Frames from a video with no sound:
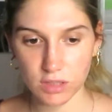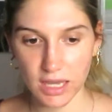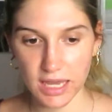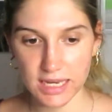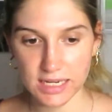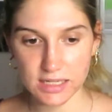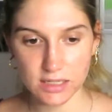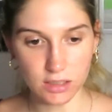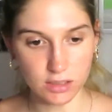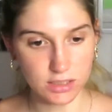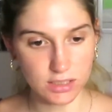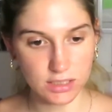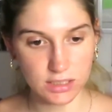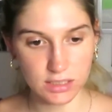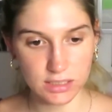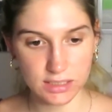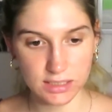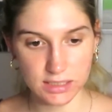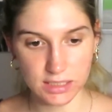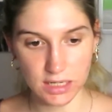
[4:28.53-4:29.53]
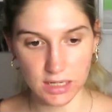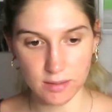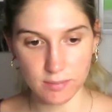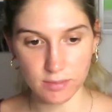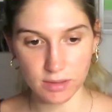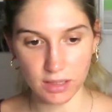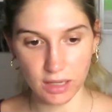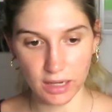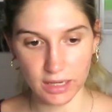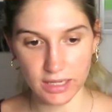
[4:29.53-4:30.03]
it doesn't
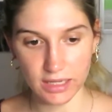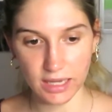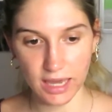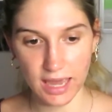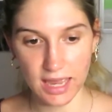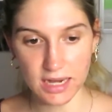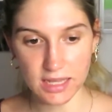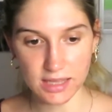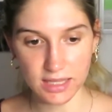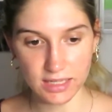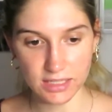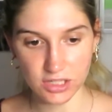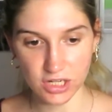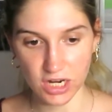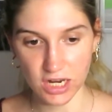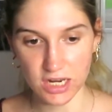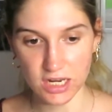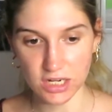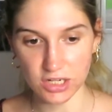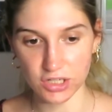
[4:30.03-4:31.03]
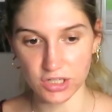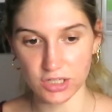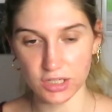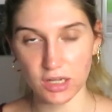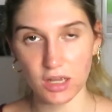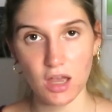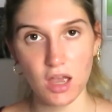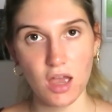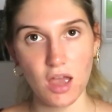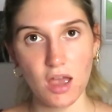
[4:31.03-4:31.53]
seem like anything changed
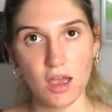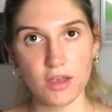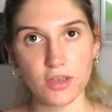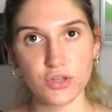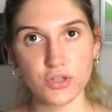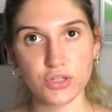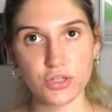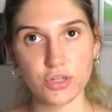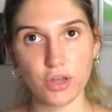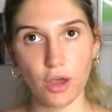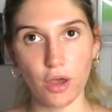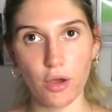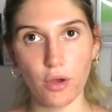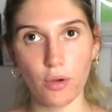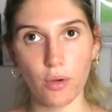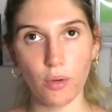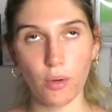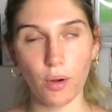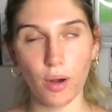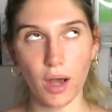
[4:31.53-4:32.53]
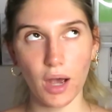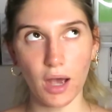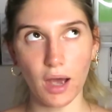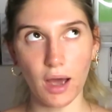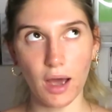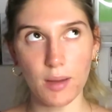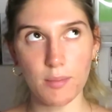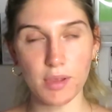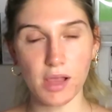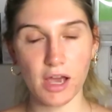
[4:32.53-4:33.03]
so
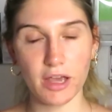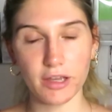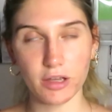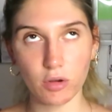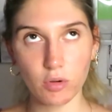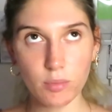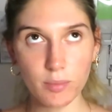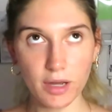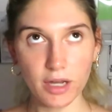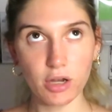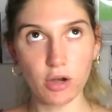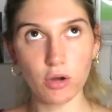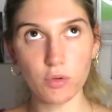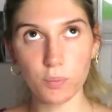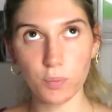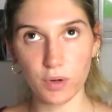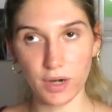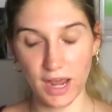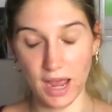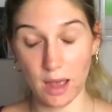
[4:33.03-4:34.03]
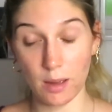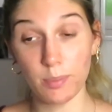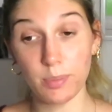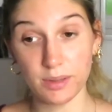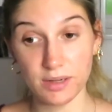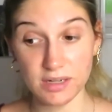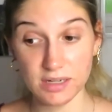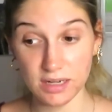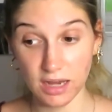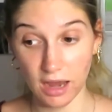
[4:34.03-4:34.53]
I'm like oh my god what
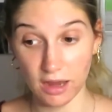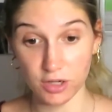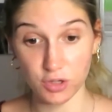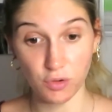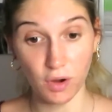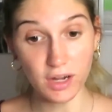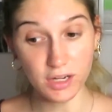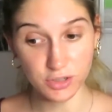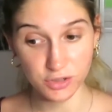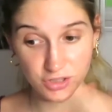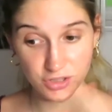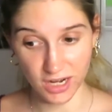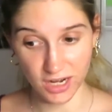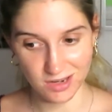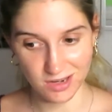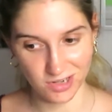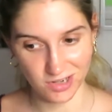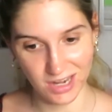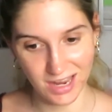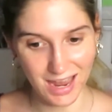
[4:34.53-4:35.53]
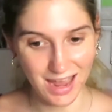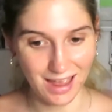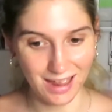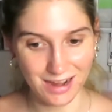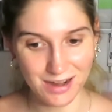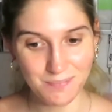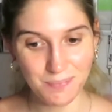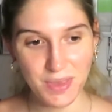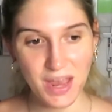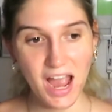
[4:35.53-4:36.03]
happened I tried to change
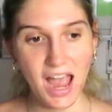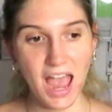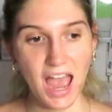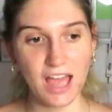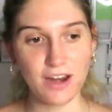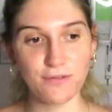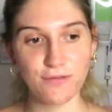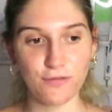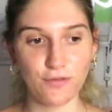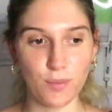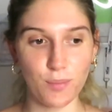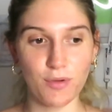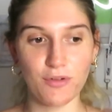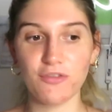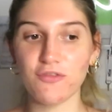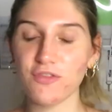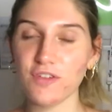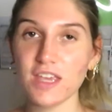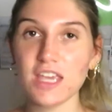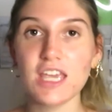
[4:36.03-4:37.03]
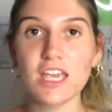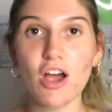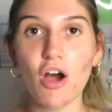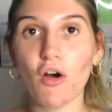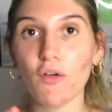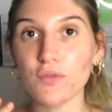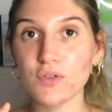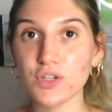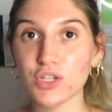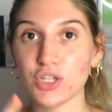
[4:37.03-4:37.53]
again and from a fee
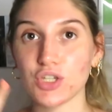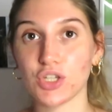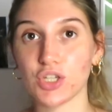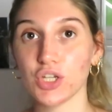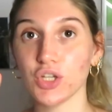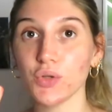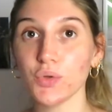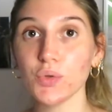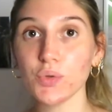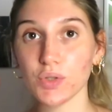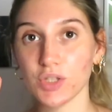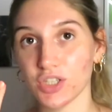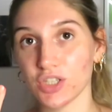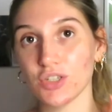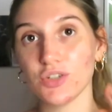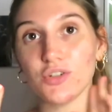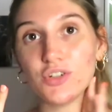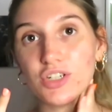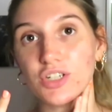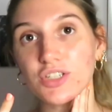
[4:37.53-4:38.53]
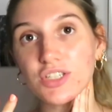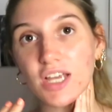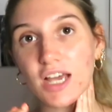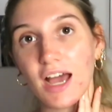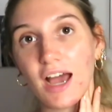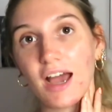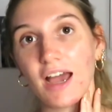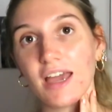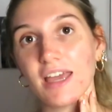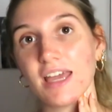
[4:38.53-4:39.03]
of two euros,
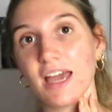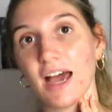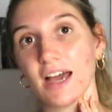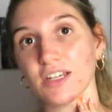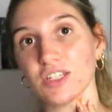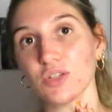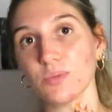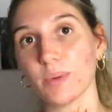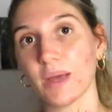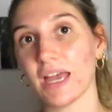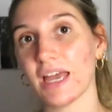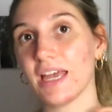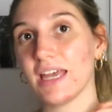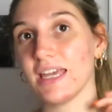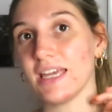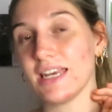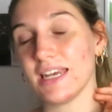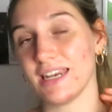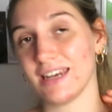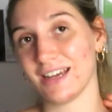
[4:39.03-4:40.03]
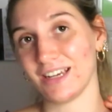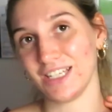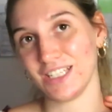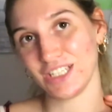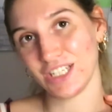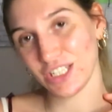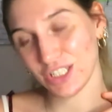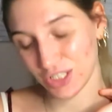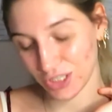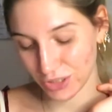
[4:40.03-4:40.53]
I had to pay
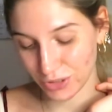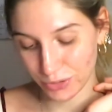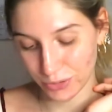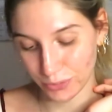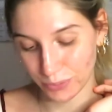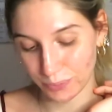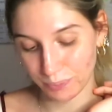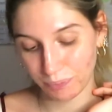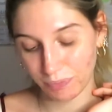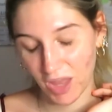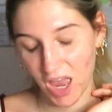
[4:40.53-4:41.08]
92